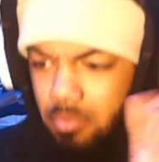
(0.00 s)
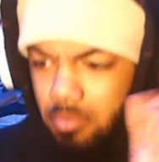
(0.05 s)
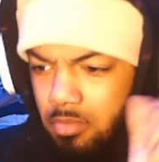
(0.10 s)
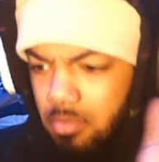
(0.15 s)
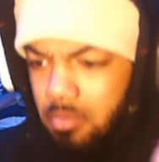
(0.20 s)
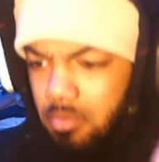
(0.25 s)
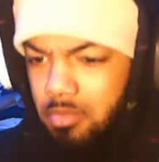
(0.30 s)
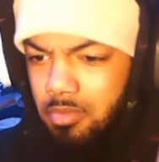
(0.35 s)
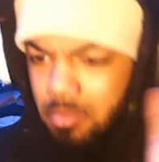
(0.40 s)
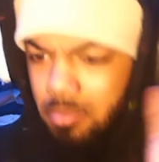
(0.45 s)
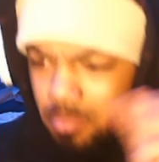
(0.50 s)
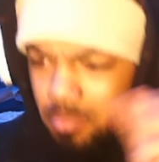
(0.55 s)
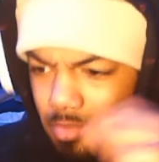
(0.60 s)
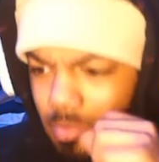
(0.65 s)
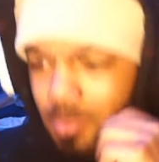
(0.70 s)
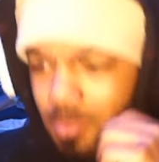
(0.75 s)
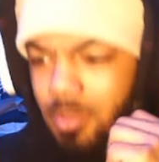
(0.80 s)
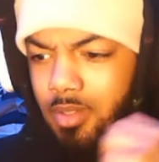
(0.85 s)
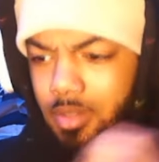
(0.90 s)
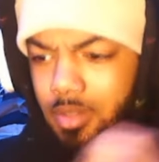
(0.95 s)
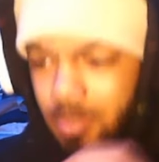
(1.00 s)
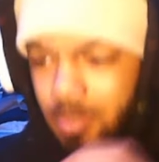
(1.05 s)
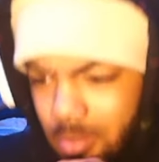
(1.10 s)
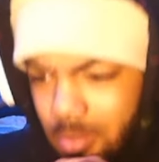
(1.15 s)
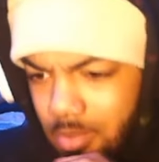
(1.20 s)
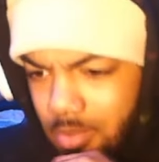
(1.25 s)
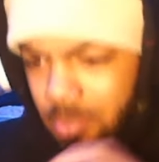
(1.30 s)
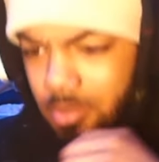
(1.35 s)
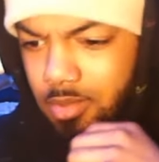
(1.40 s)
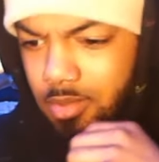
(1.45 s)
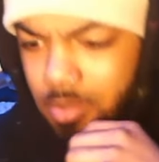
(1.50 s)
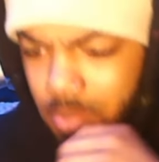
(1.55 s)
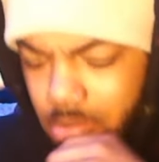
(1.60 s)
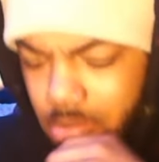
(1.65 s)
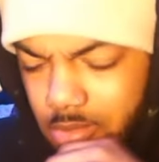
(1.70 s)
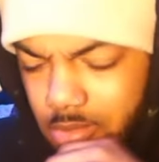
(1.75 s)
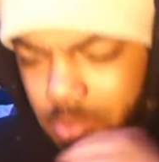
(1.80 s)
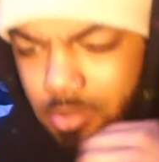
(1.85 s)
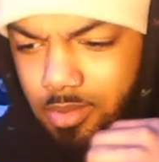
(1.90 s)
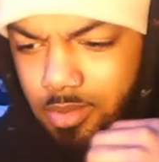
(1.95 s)
So sweaty in
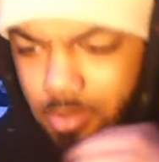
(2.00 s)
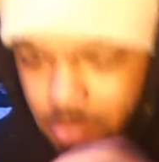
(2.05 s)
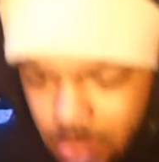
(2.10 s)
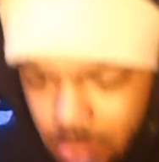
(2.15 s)
my legs.